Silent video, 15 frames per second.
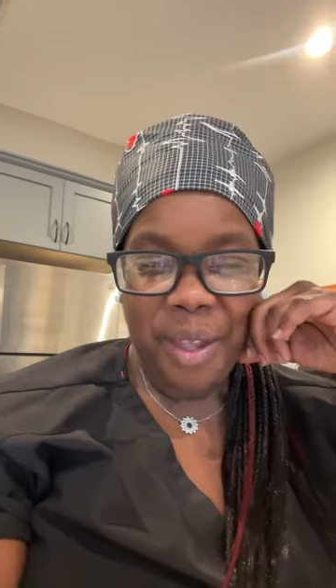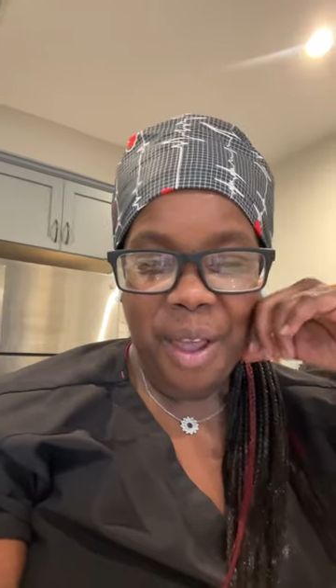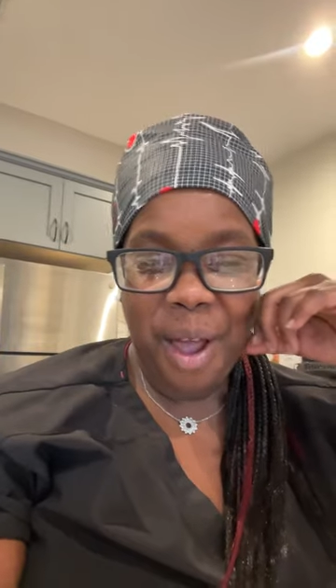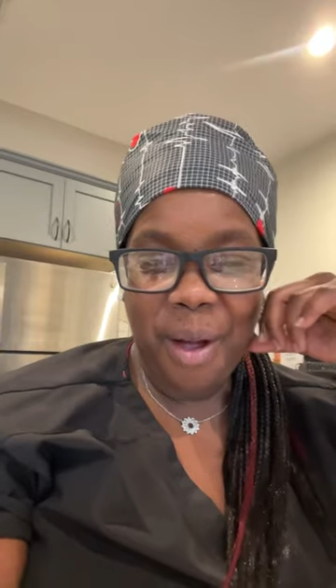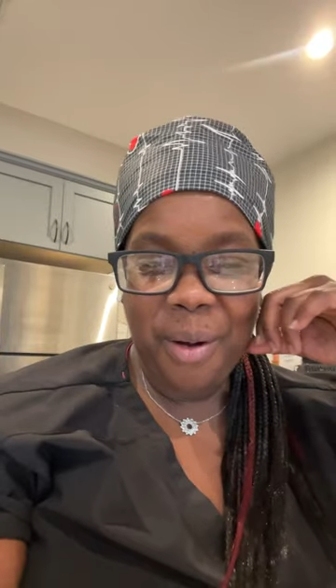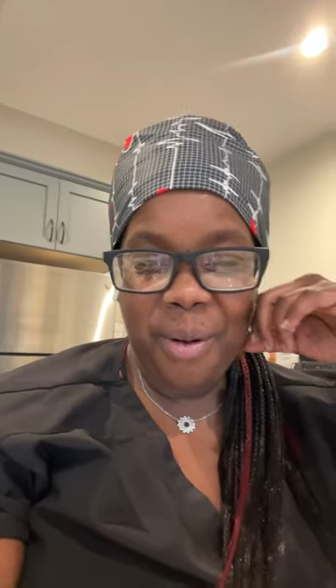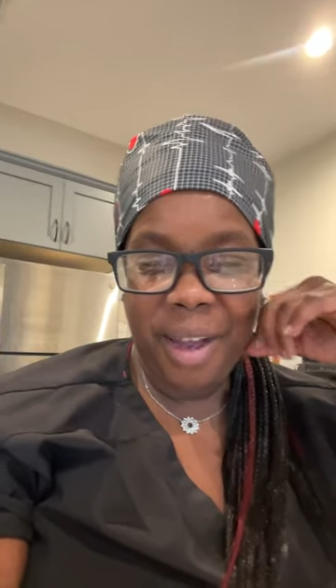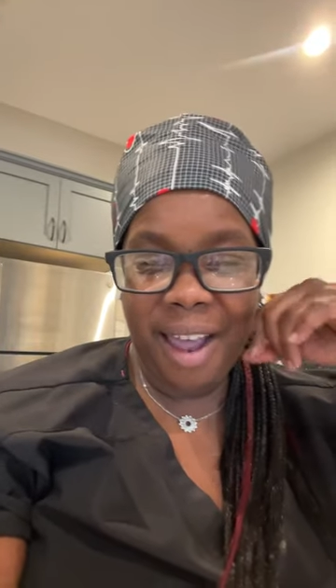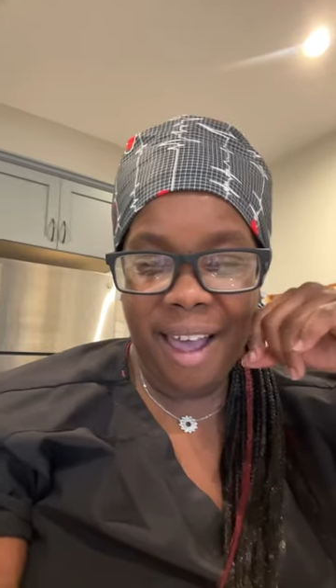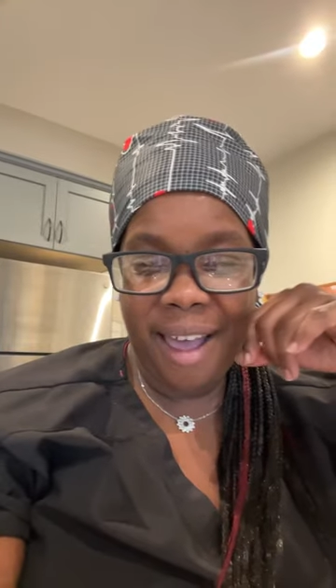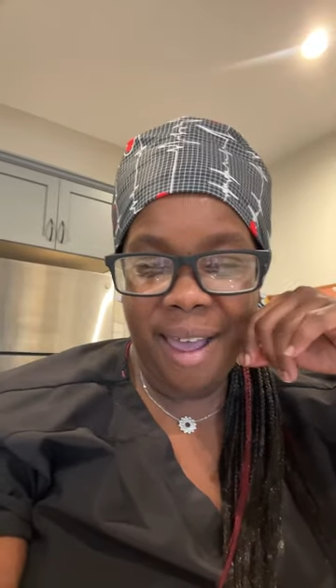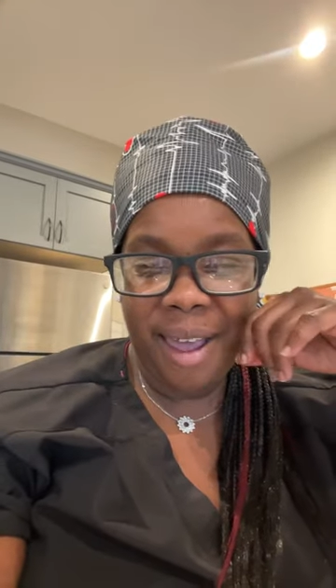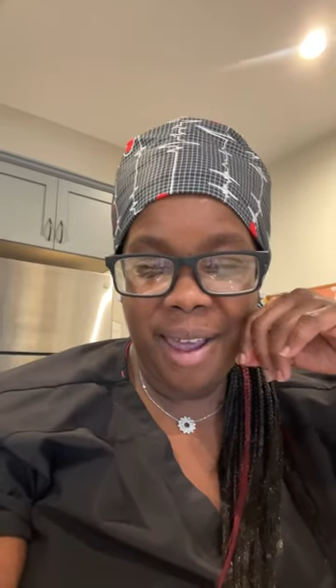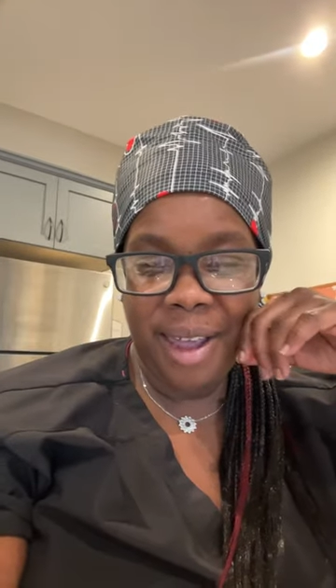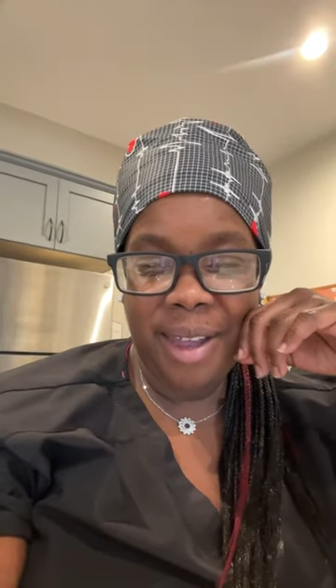
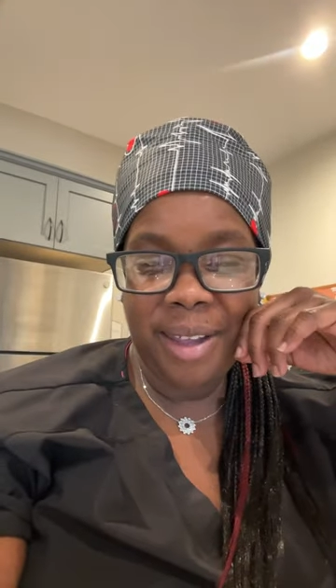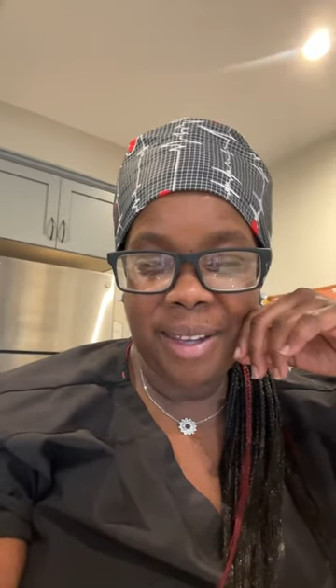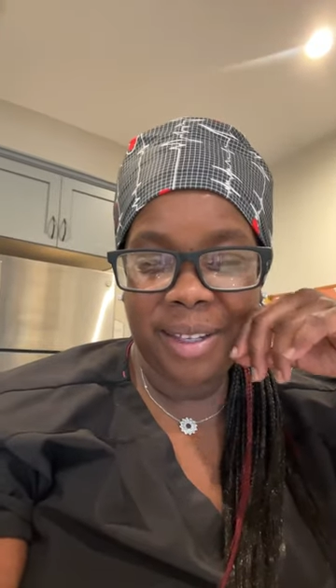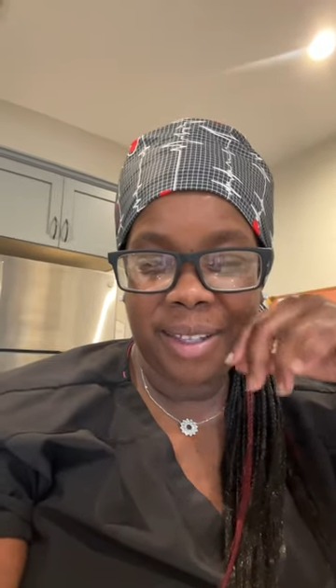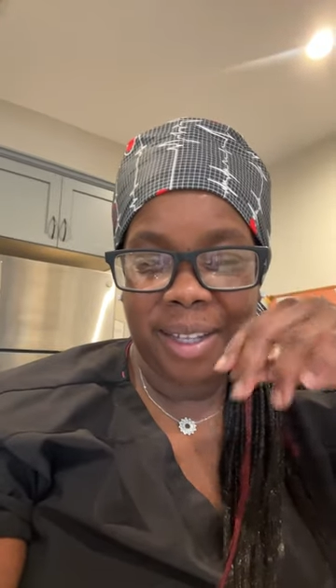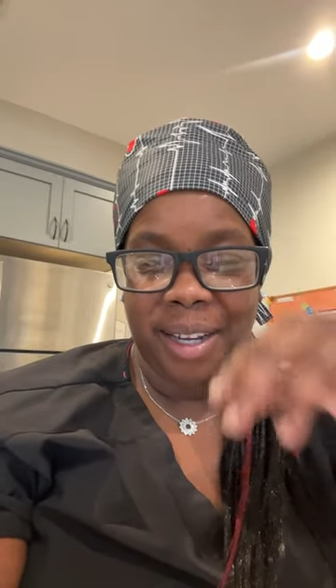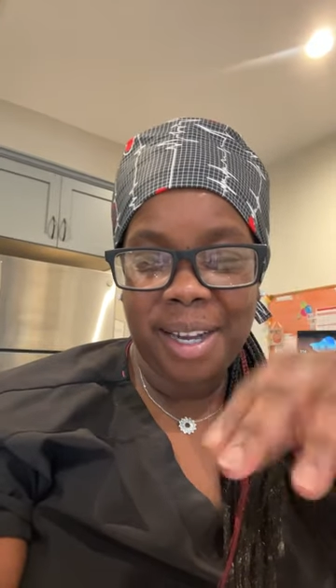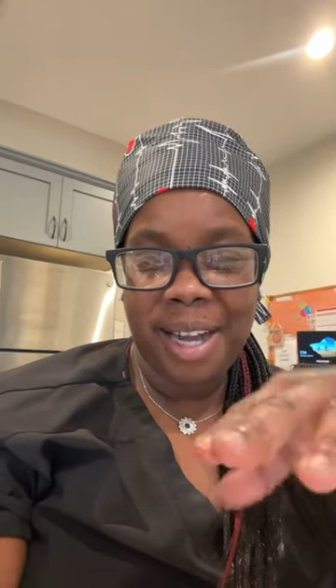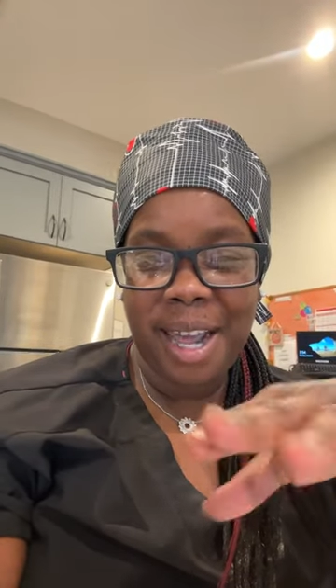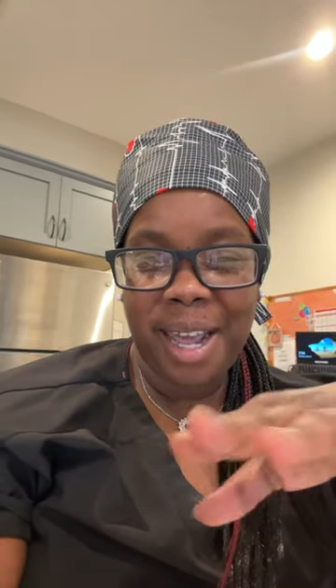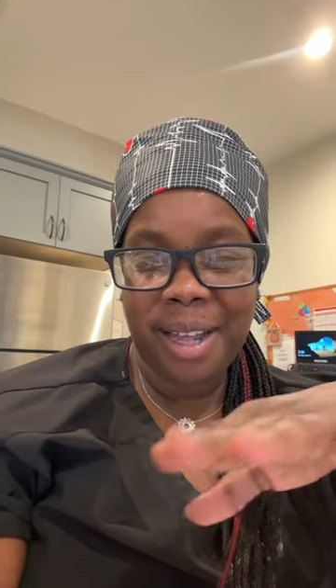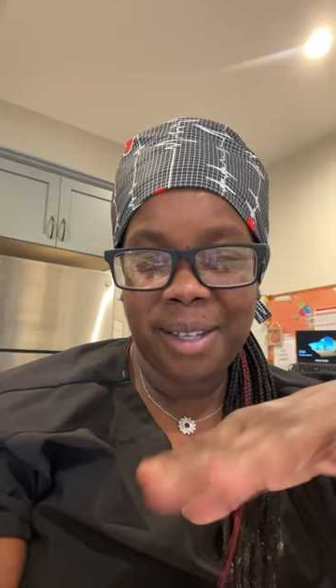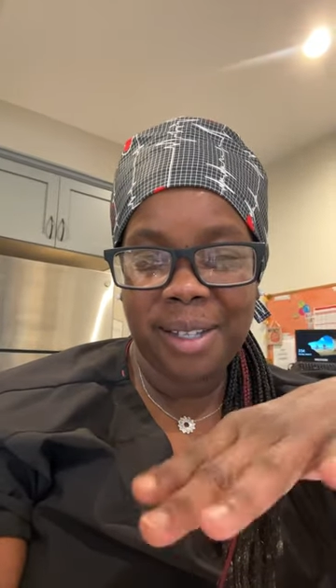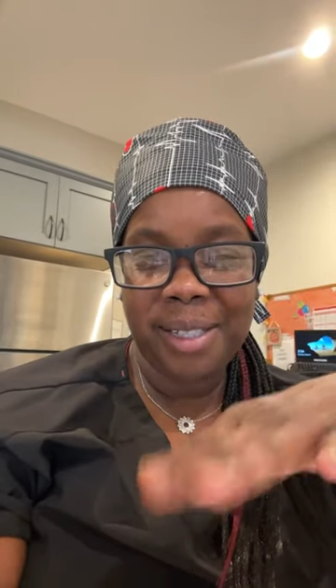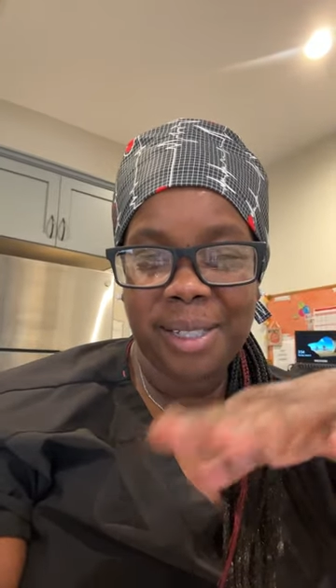Okay, the
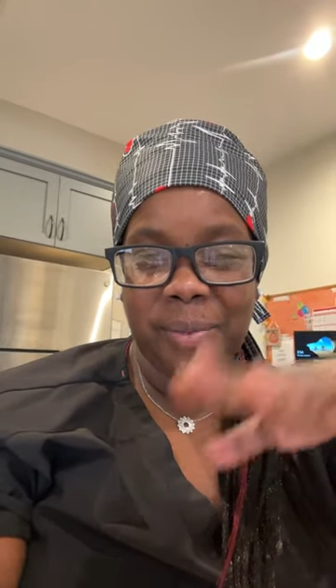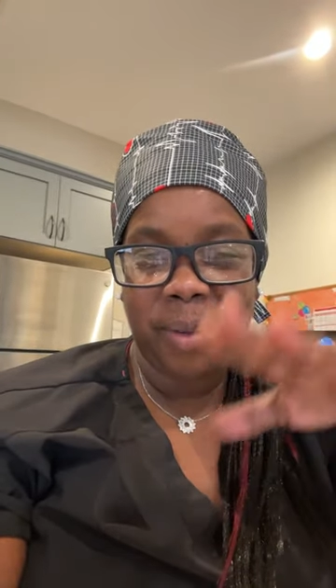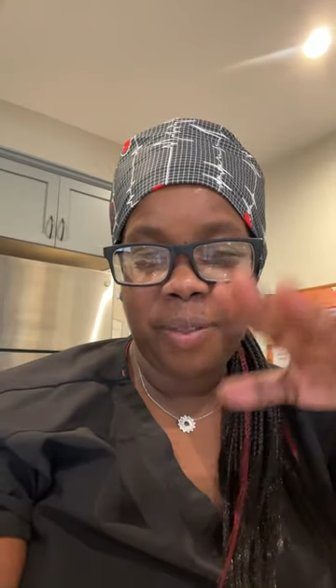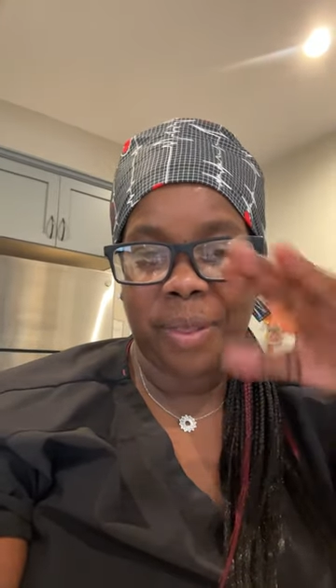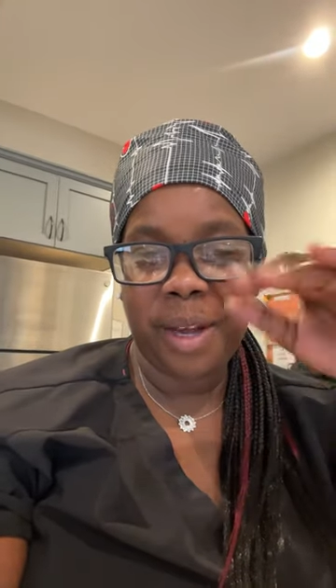nails.